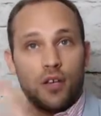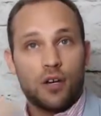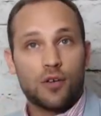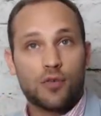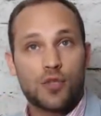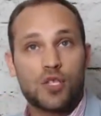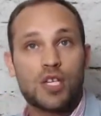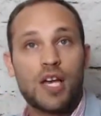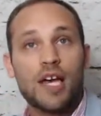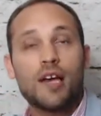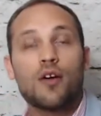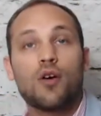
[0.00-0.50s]

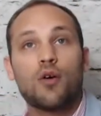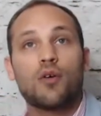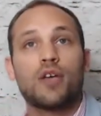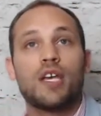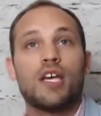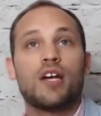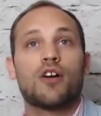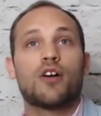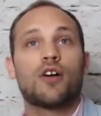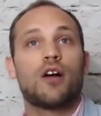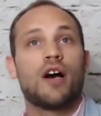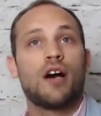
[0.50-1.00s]
cycle
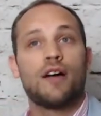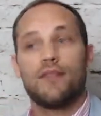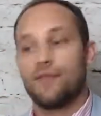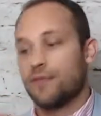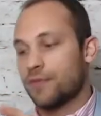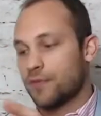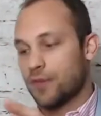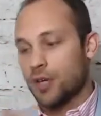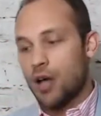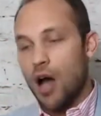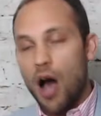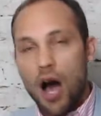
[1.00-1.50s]
here of
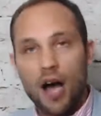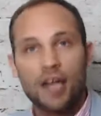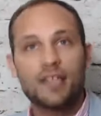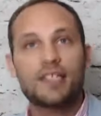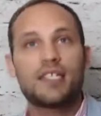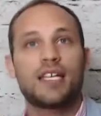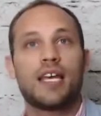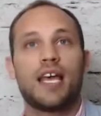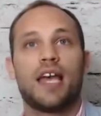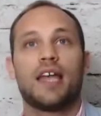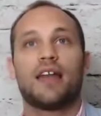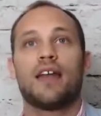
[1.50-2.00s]

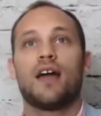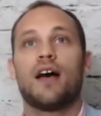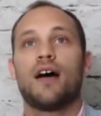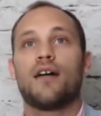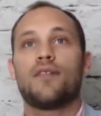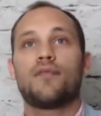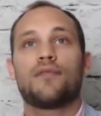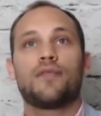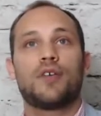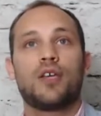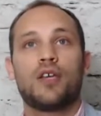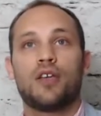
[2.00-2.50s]
content,
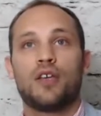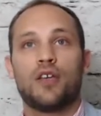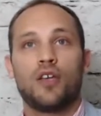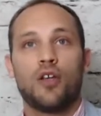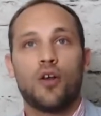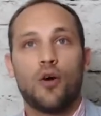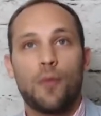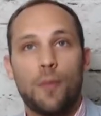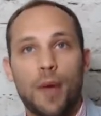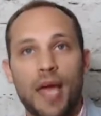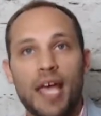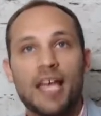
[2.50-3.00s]
of
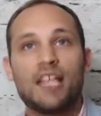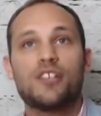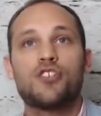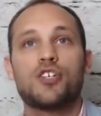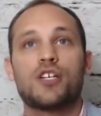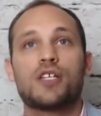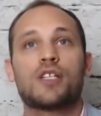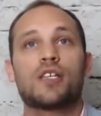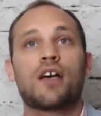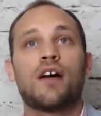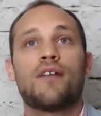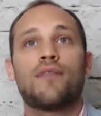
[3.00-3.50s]

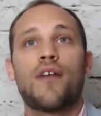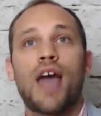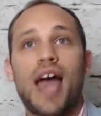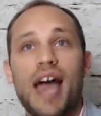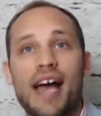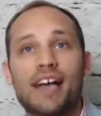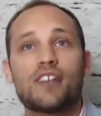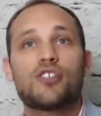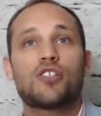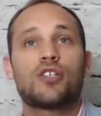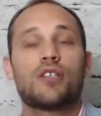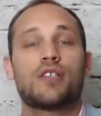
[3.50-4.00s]
pages, of
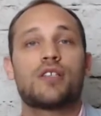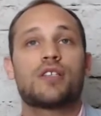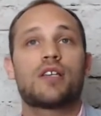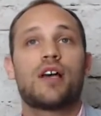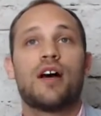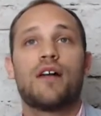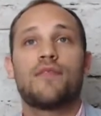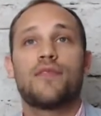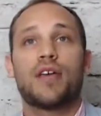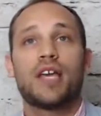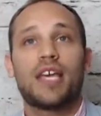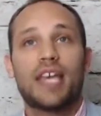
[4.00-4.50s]
actions,
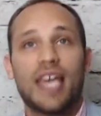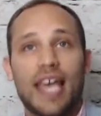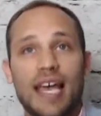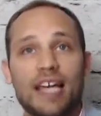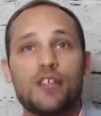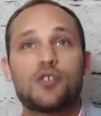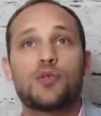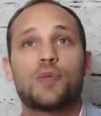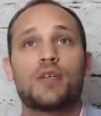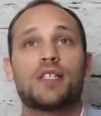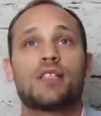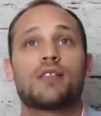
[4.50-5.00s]
of
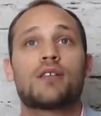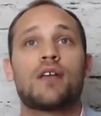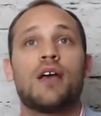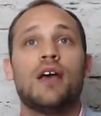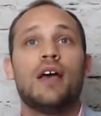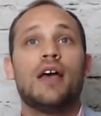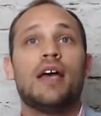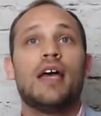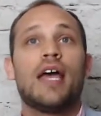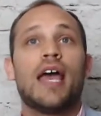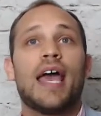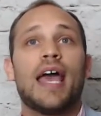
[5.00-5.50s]
engagements.
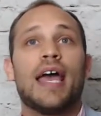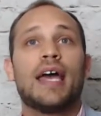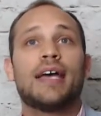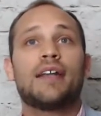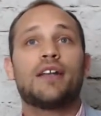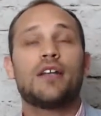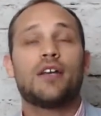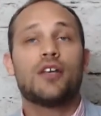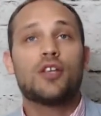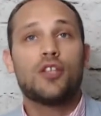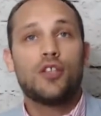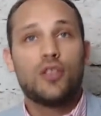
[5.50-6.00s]

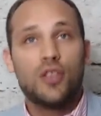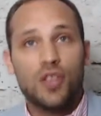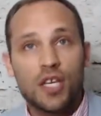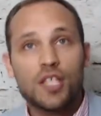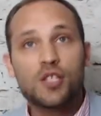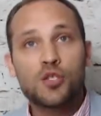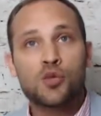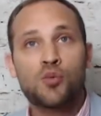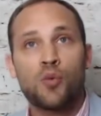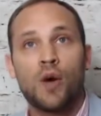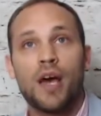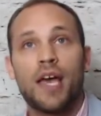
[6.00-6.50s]
And
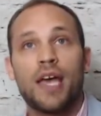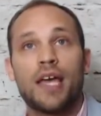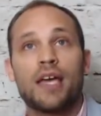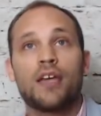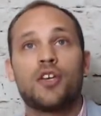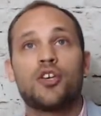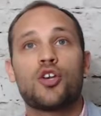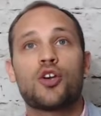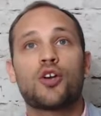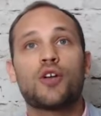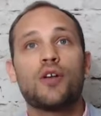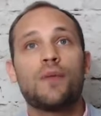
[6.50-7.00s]
this way,
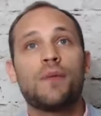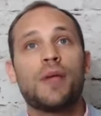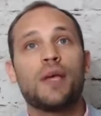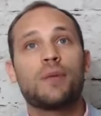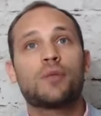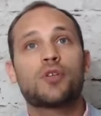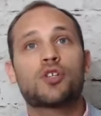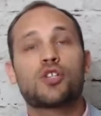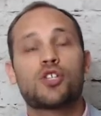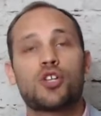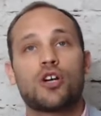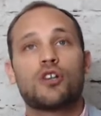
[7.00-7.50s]
you're going to be
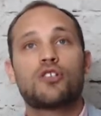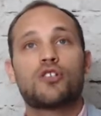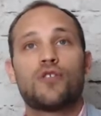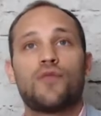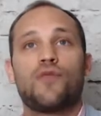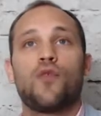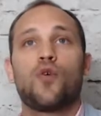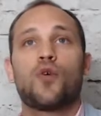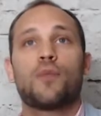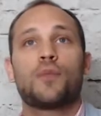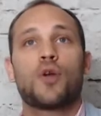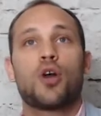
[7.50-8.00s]
able to start to
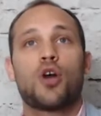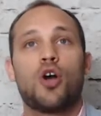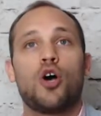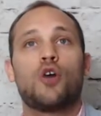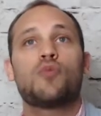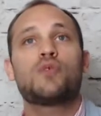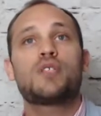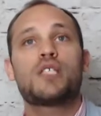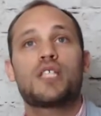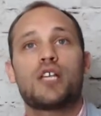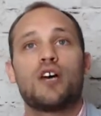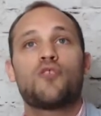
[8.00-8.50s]
form your
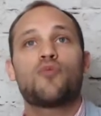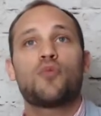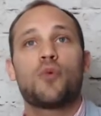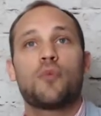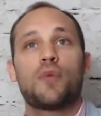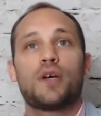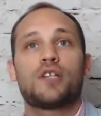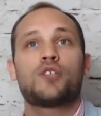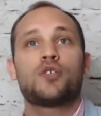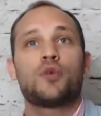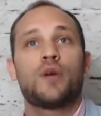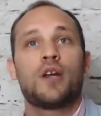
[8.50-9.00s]
own
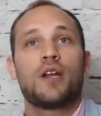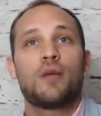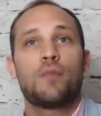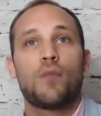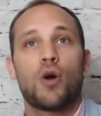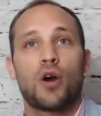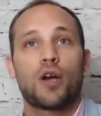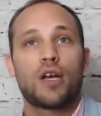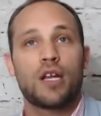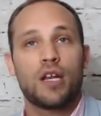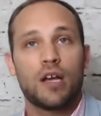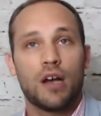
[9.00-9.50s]
self-perpetuating
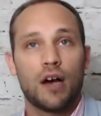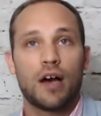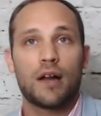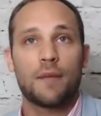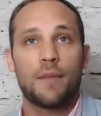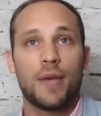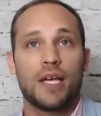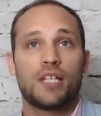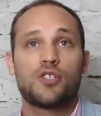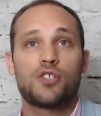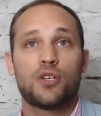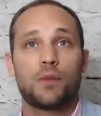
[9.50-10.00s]
marketing
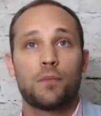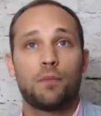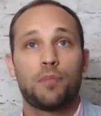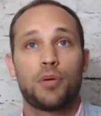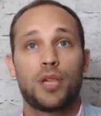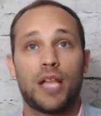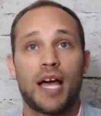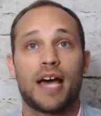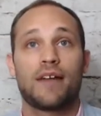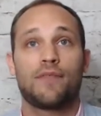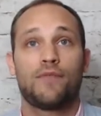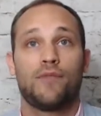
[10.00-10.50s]
automation
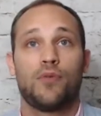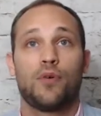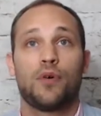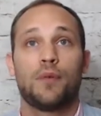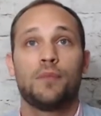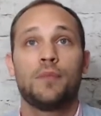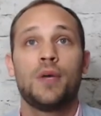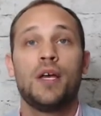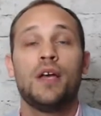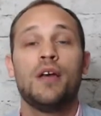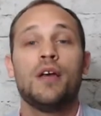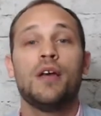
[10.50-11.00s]
platform.
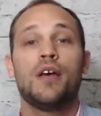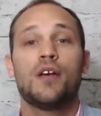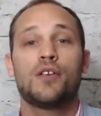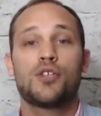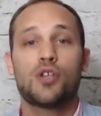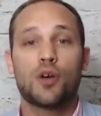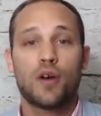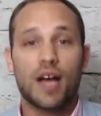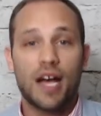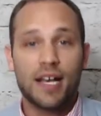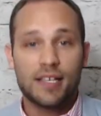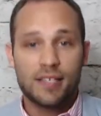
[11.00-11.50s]

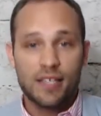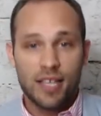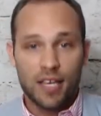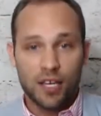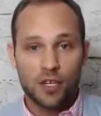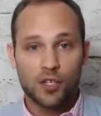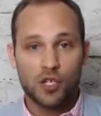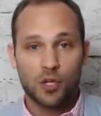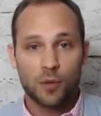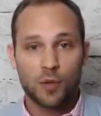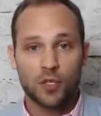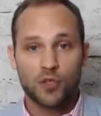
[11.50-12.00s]
So guys, thank
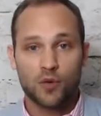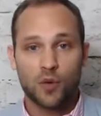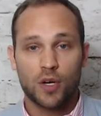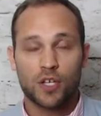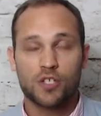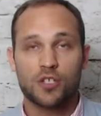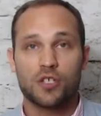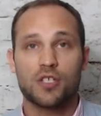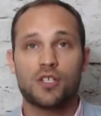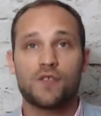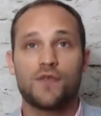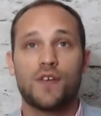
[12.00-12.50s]
you so much for
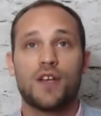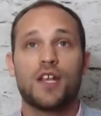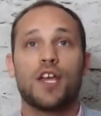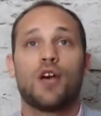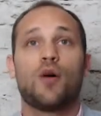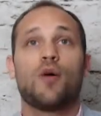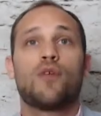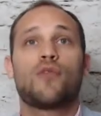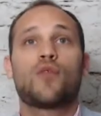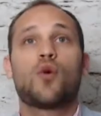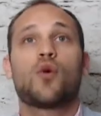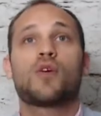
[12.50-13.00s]
watching this video.
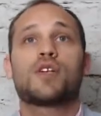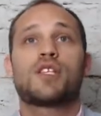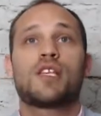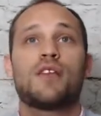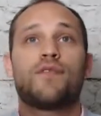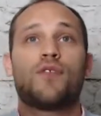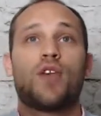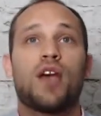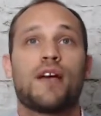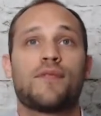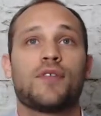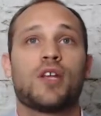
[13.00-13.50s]
Of course,
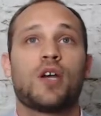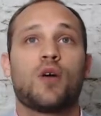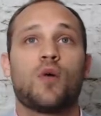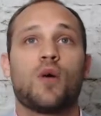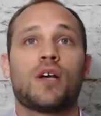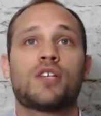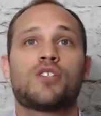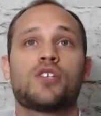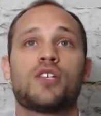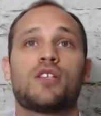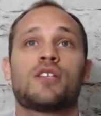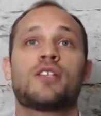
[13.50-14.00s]
if you have any
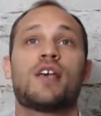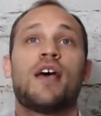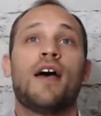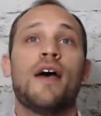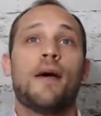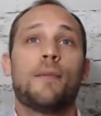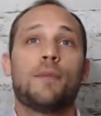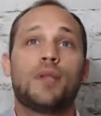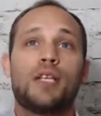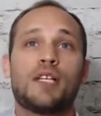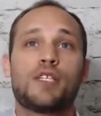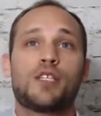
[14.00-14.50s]
questions,
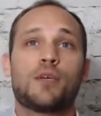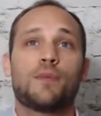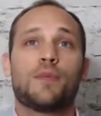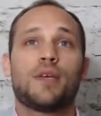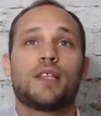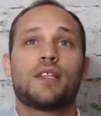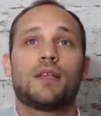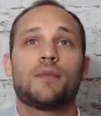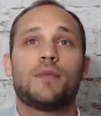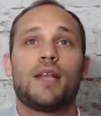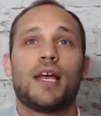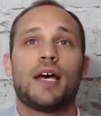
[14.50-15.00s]
please
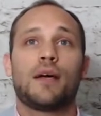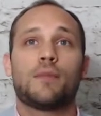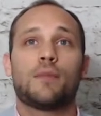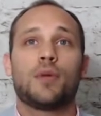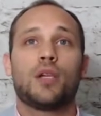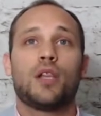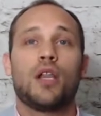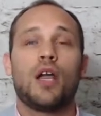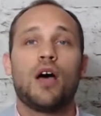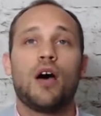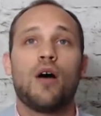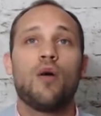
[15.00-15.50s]
submit them down
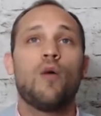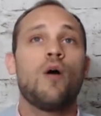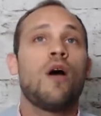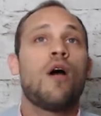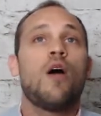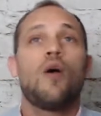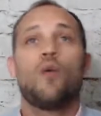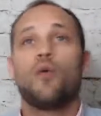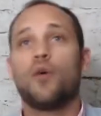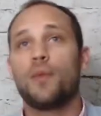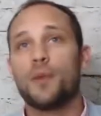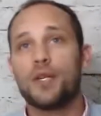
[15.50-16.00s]
below.
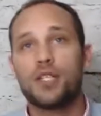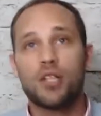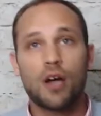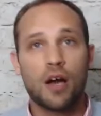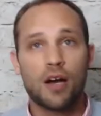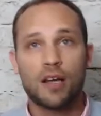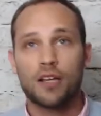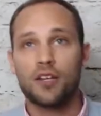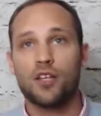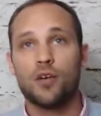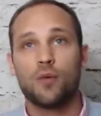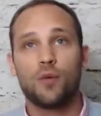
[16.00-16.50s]
We'll be
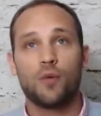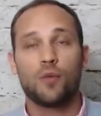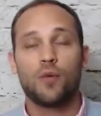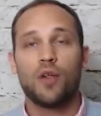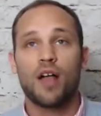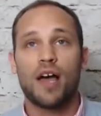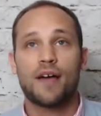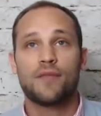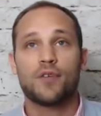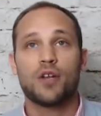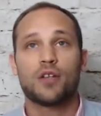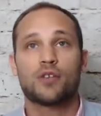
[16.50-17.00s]
talking to you, and we'll
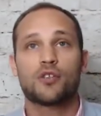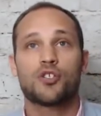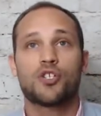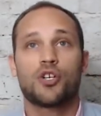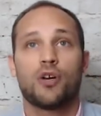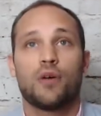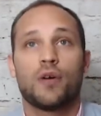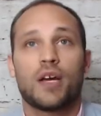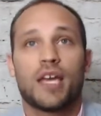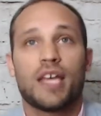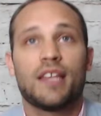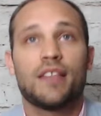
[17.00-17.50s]
have another
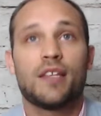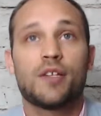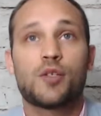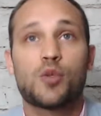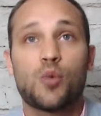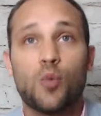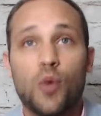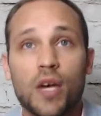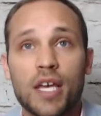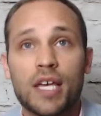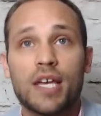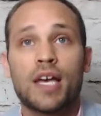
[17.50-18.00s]
show again this
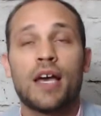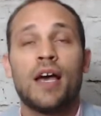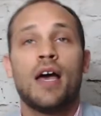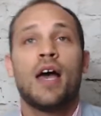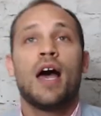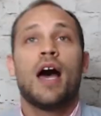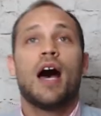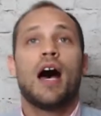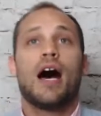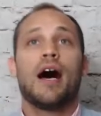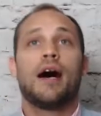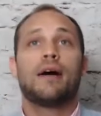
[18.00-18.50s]
week.
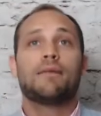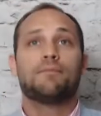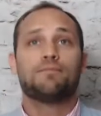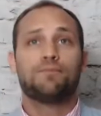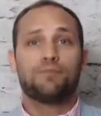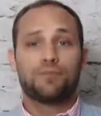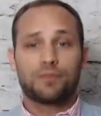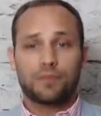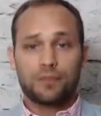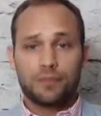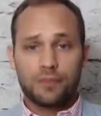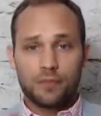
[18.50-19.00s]

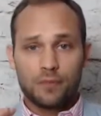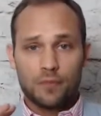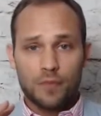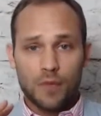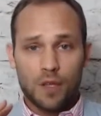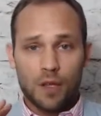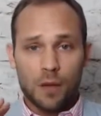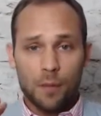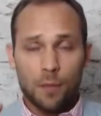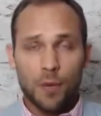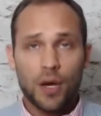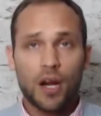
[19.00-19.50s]

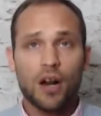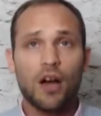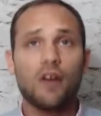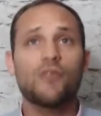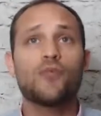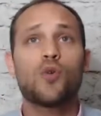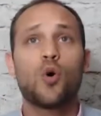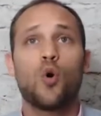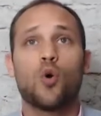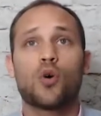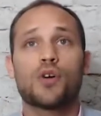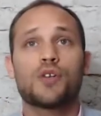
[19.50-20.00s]
But
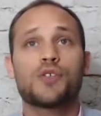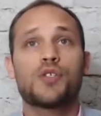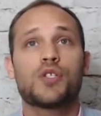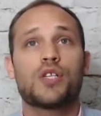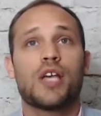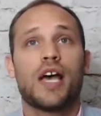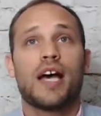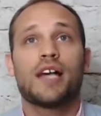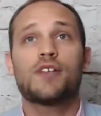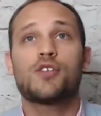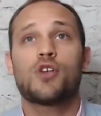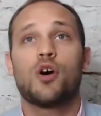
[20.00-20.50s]
of course,
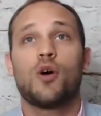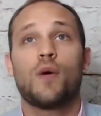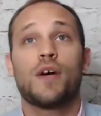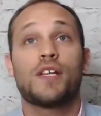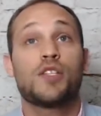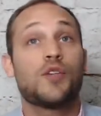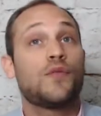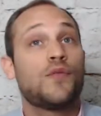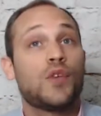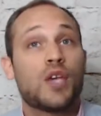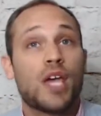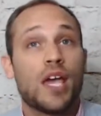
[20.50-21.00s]
as
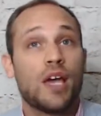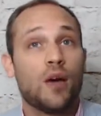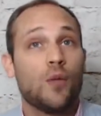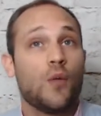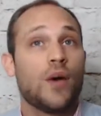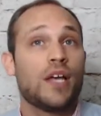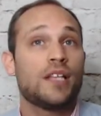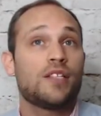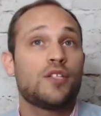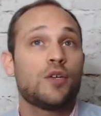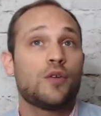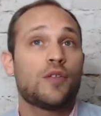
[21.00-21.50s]
always, if you can't
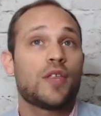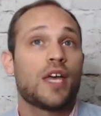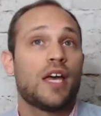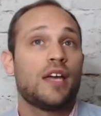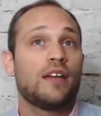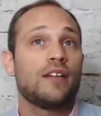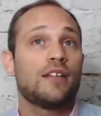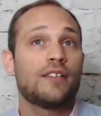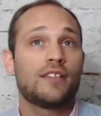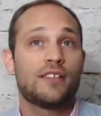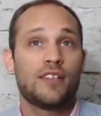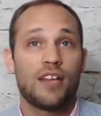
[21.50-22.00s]
wait until
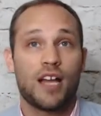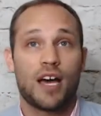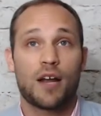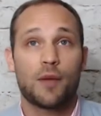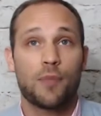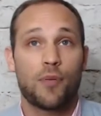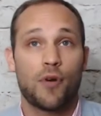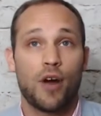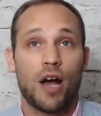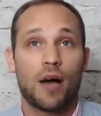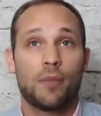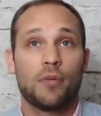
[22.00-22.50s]
then, not a
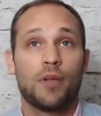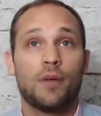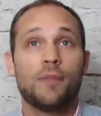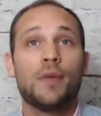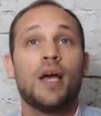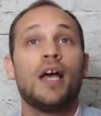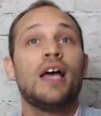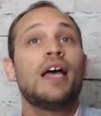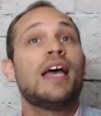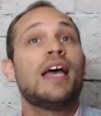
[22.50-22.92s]
problem.